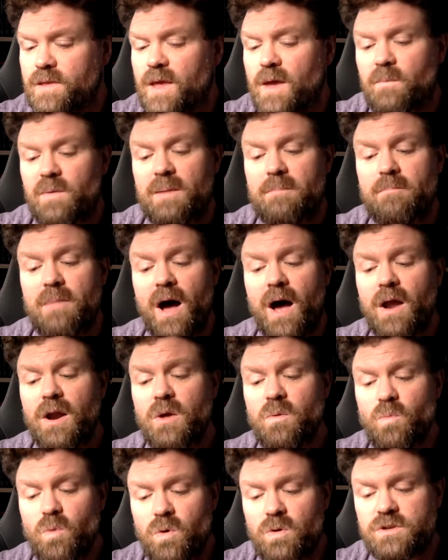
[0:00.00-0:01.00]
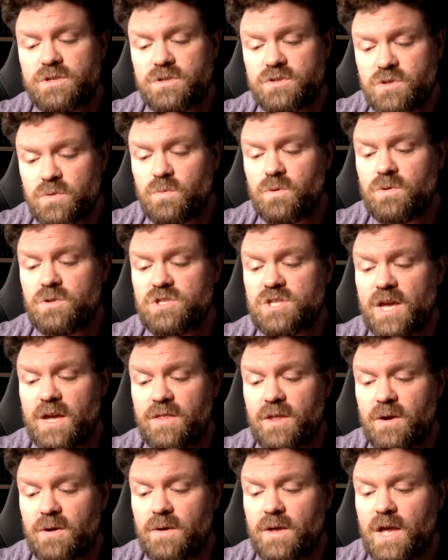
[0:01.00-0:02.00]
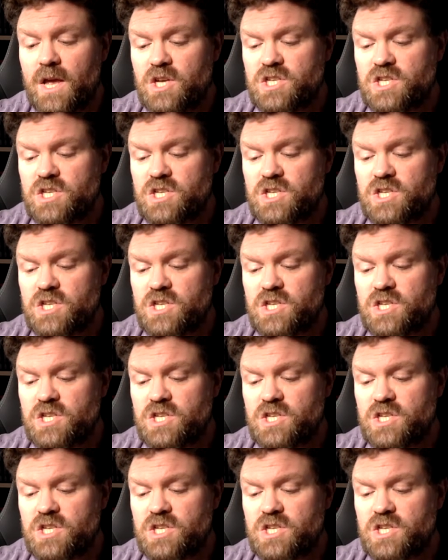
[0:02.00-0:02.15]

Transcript: When Marlowe walked towards her, though,